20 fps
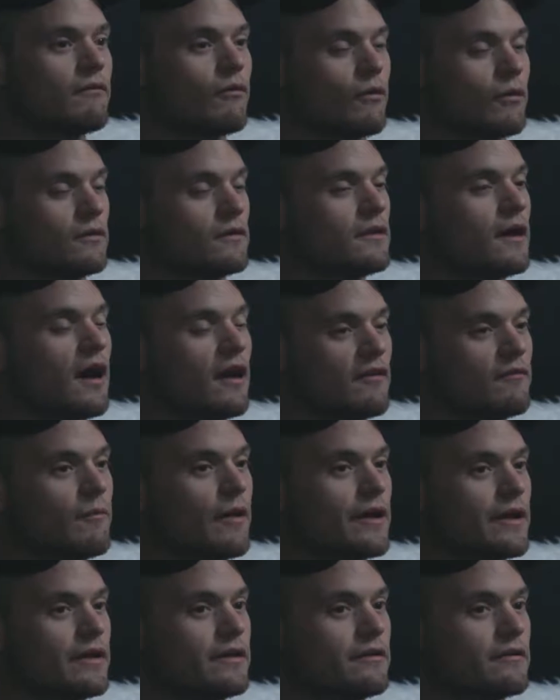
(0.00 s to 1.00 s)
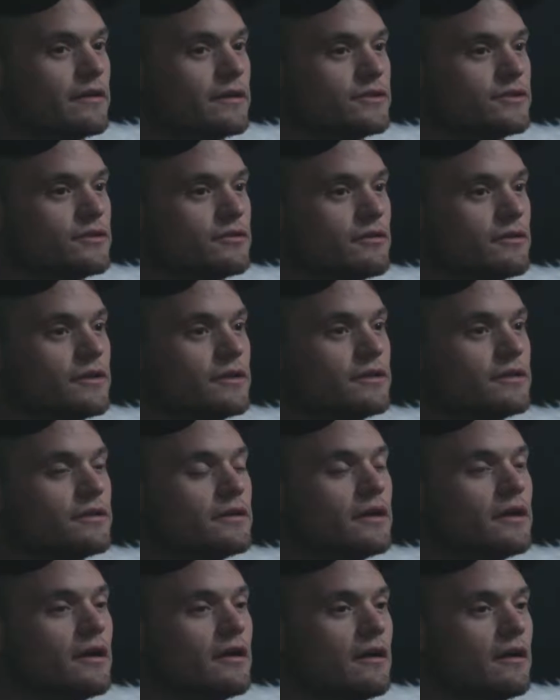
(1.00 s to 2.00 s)
For a lot of my healing journey,
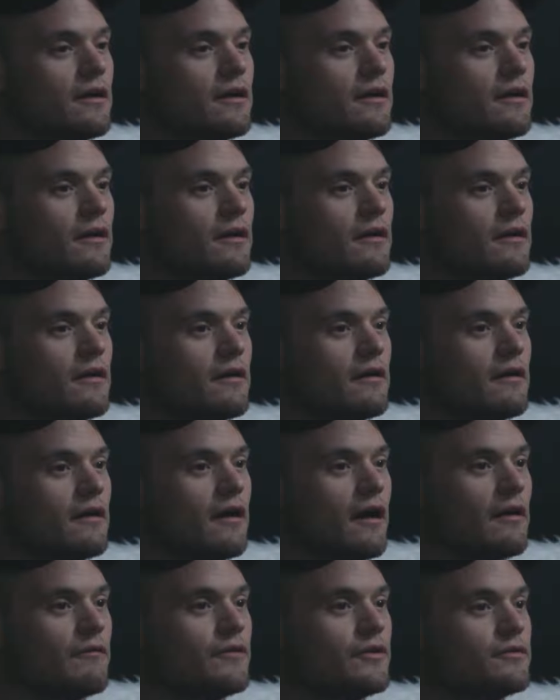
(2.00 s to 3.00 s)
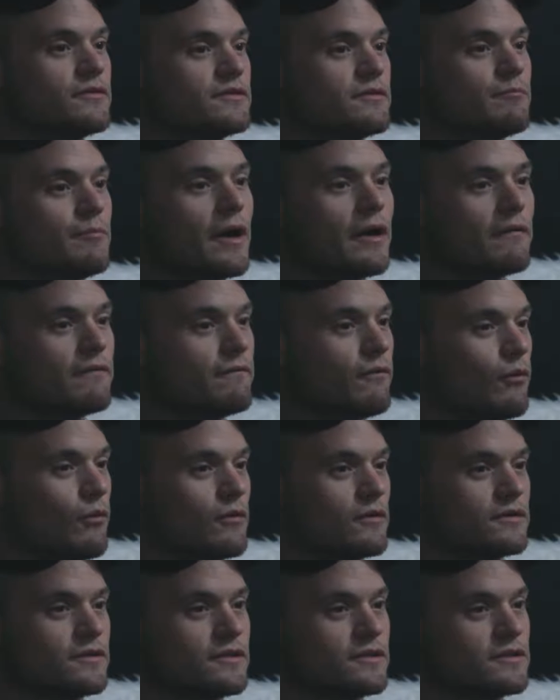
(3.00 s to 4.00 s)
I've used
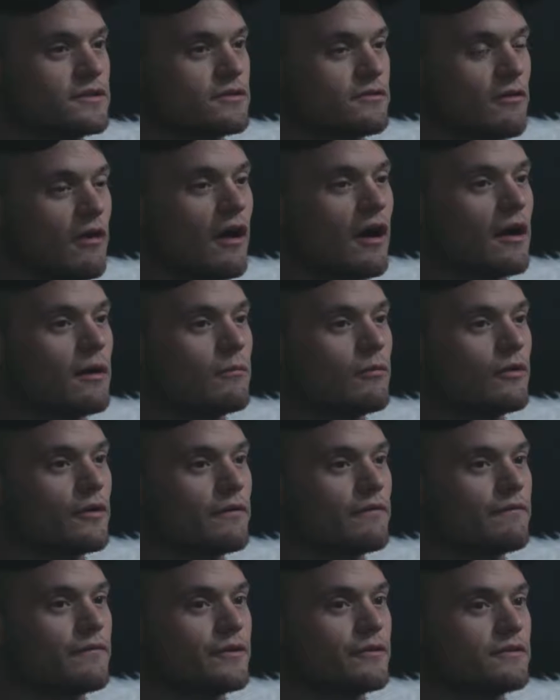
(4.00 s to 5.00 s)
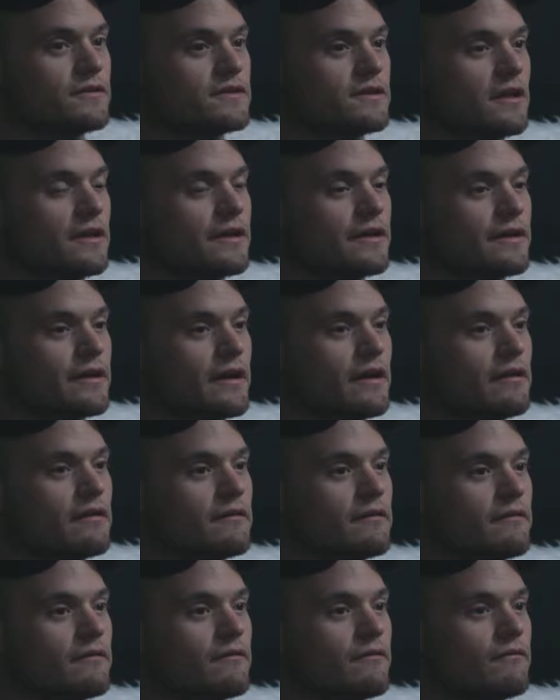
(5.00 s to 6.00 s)
metaphor to describe what it feels like.
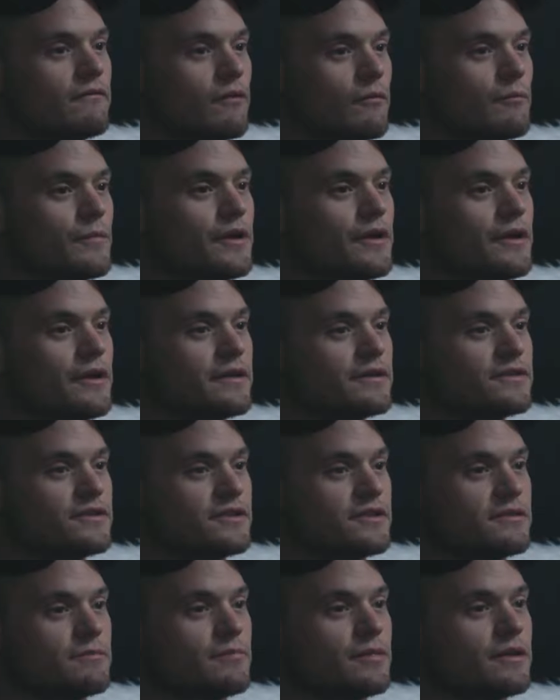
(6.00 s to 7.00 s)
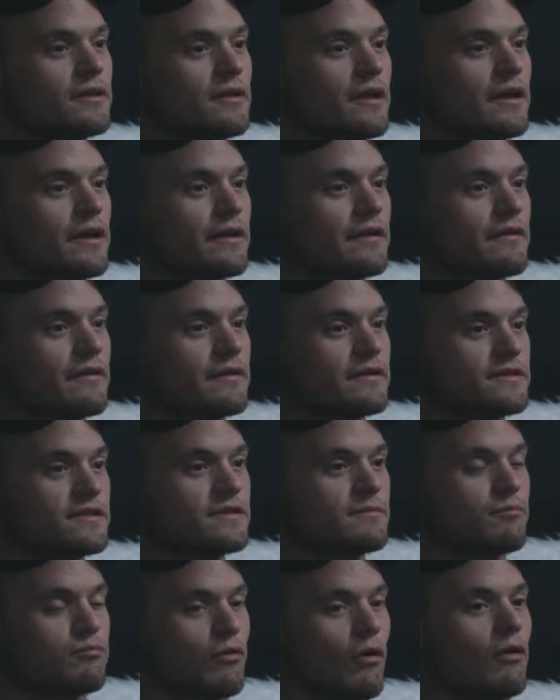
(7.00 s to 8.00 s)
And for me, it's just been like this
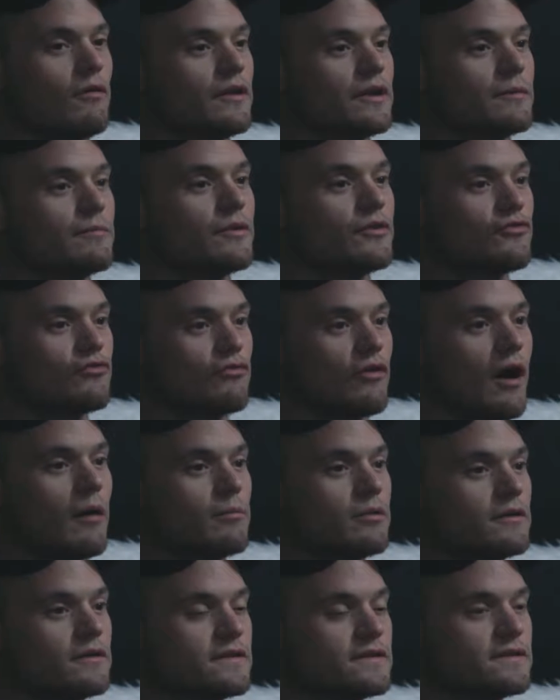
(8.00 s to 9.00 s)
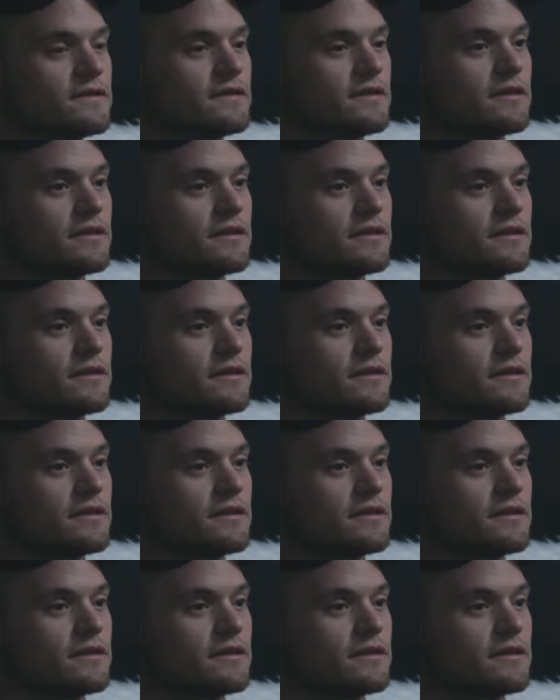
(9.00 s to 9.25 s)
sprawling metropolis,